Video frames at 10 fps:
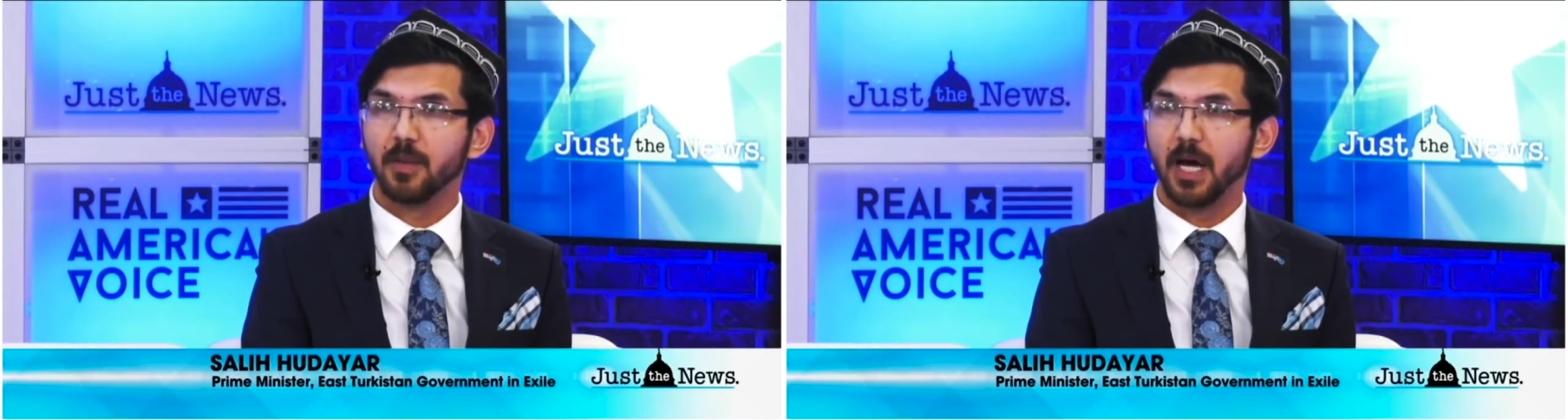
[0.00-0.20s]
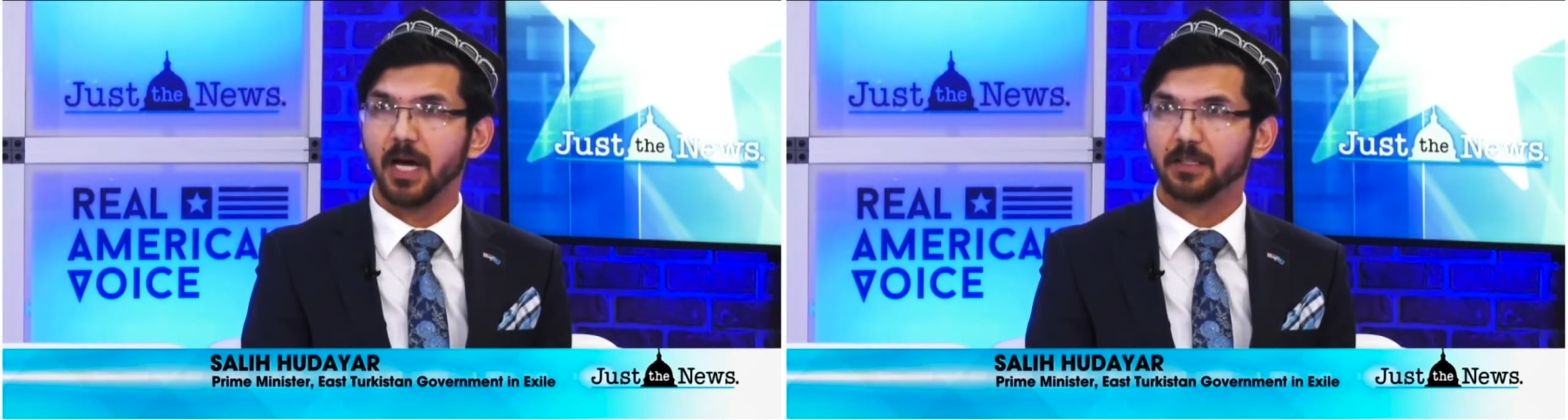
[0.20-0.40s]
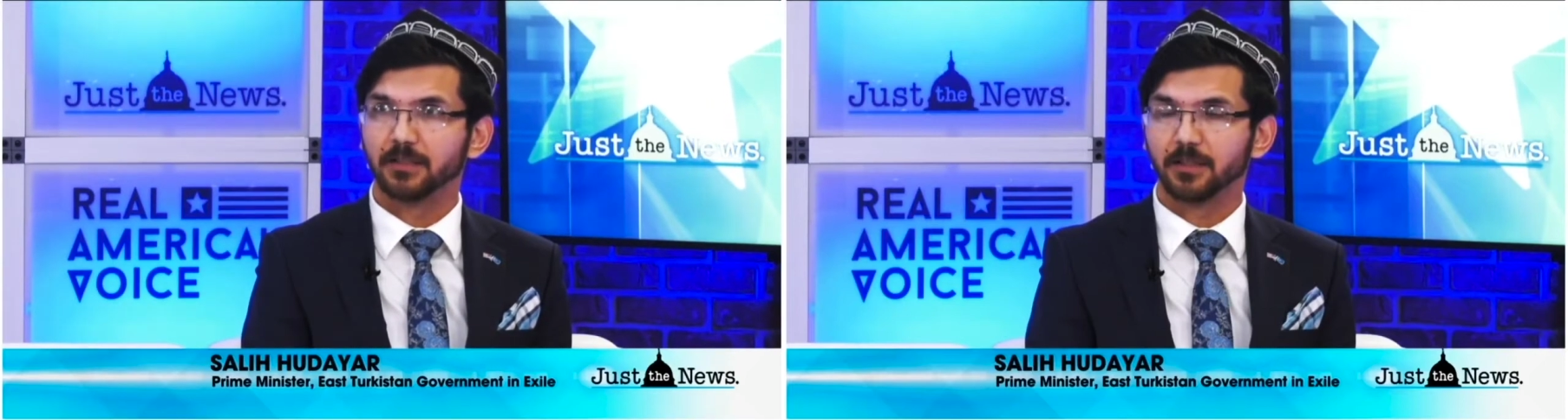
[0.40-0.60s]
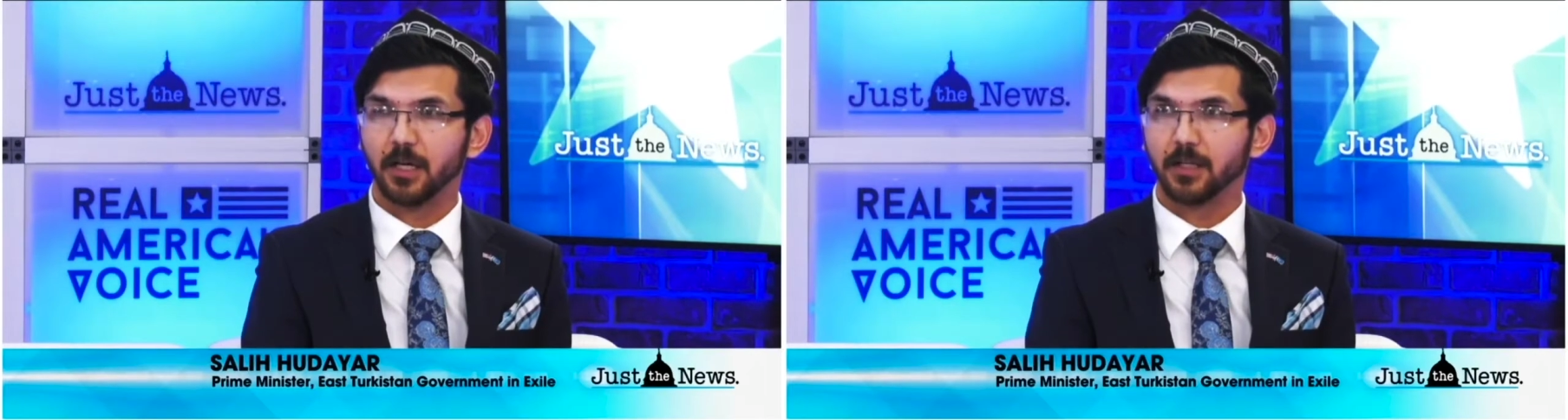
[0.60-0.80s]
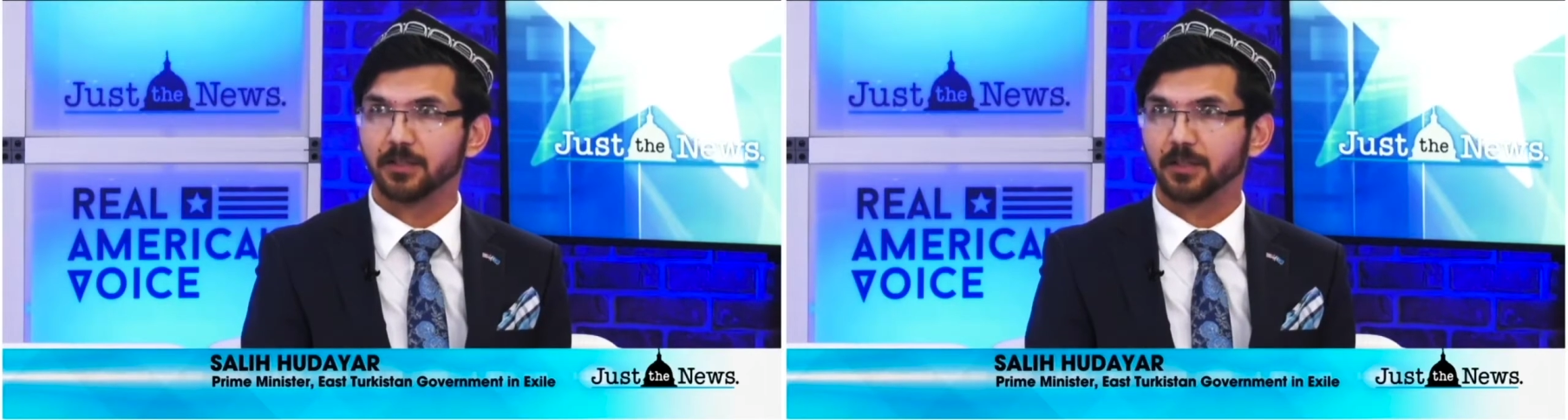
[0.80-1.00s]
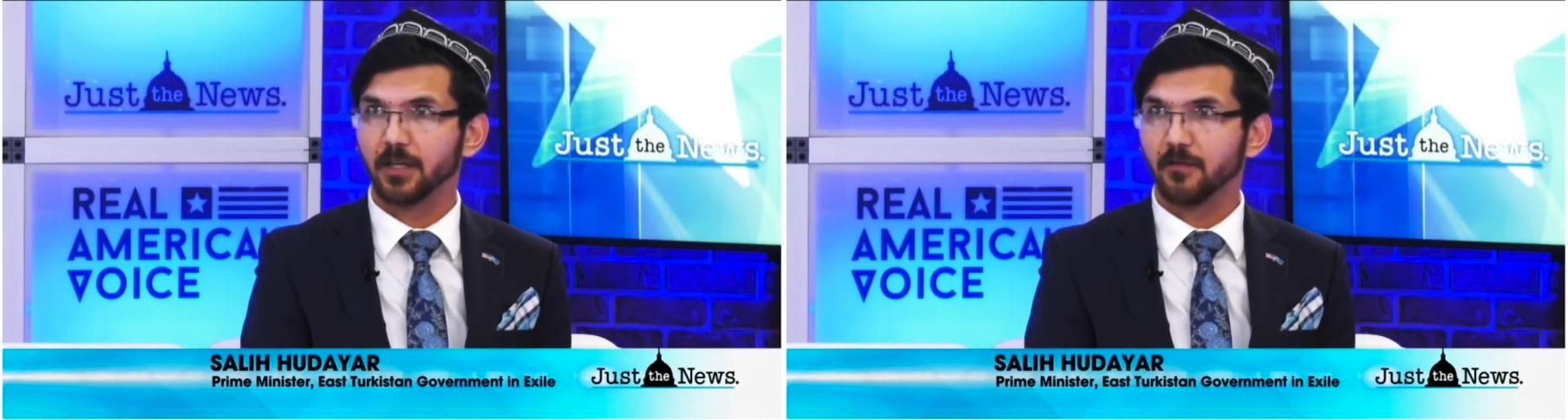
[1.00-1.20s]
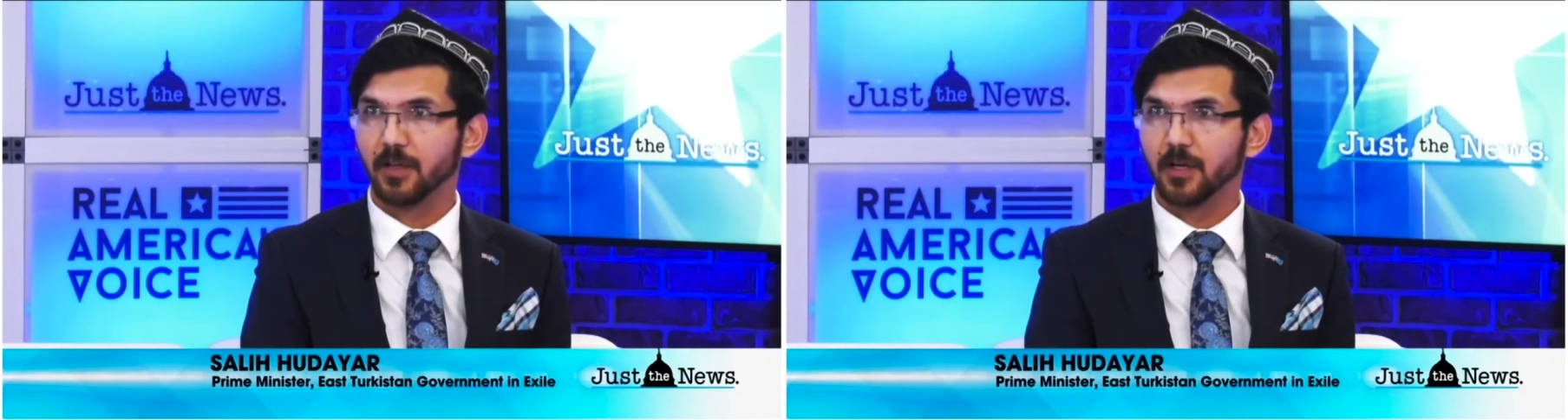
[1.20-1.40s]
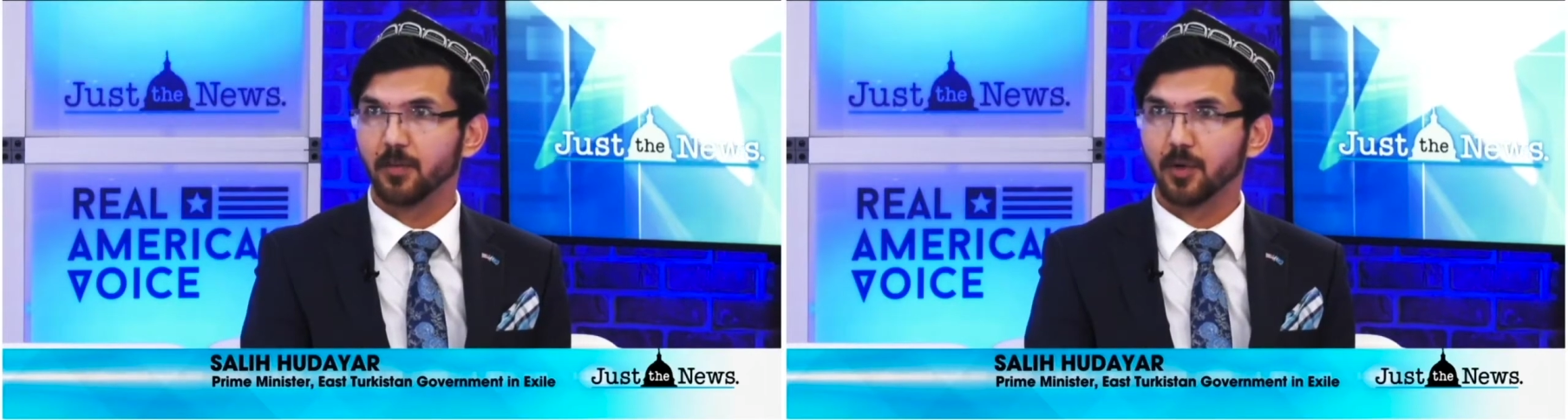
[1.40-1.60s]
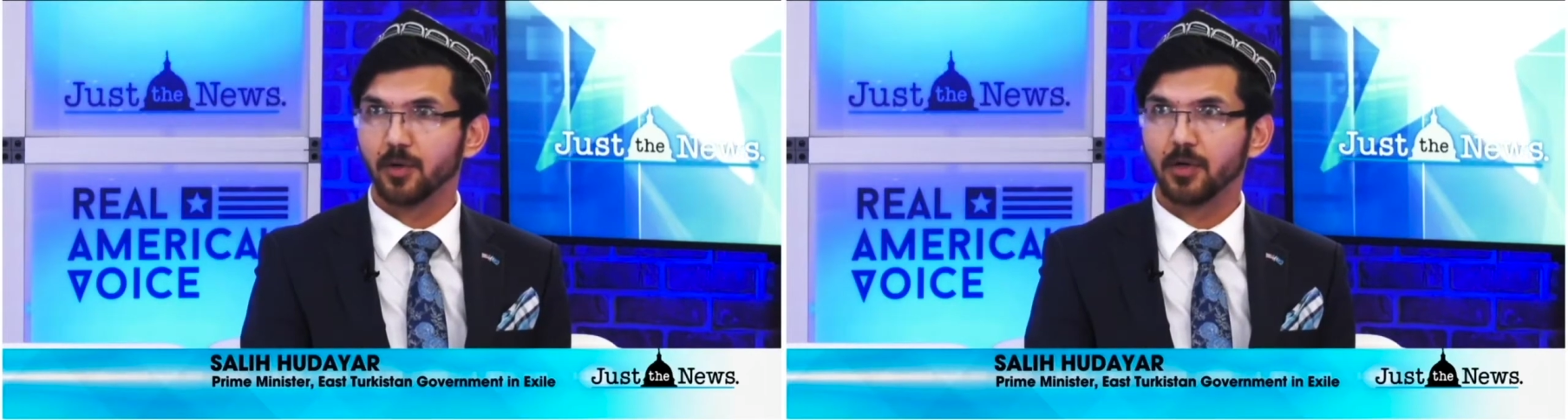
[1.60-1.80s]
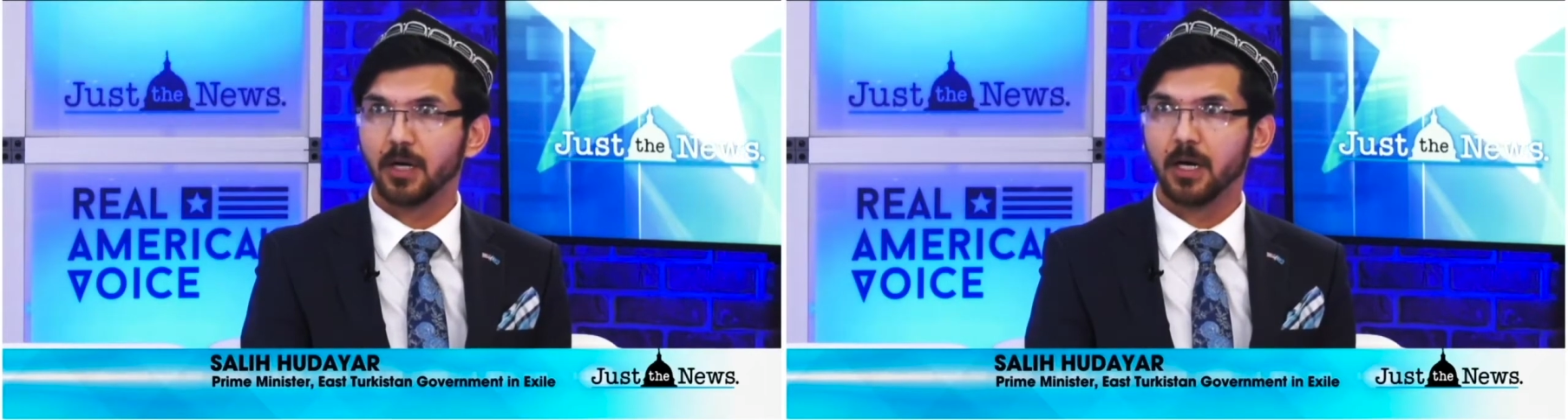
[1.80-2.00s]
as slave labor